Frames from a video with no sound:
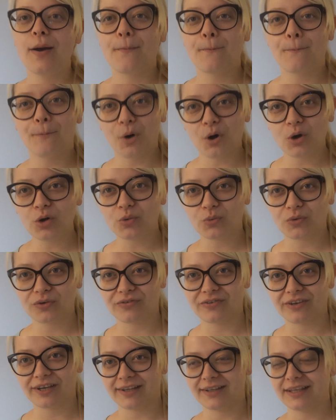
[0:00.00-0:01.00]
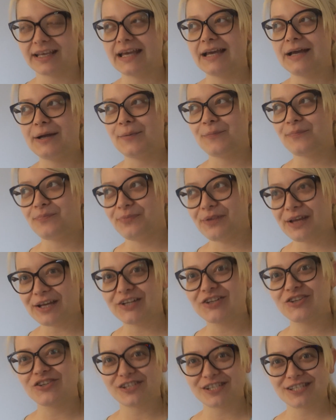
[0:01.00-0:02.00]
bored with it,
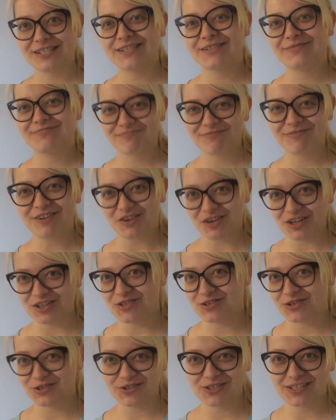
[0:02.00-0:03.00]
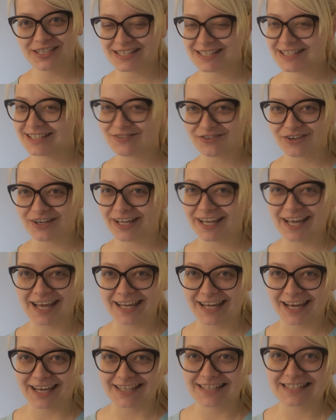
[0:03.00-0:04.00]
then just red shoes is really
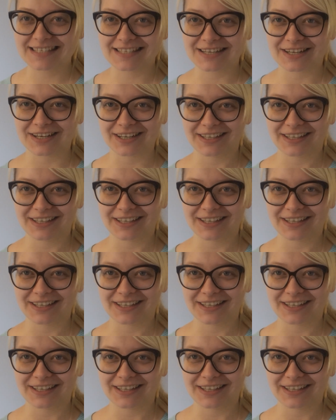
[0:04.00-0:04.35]
an answer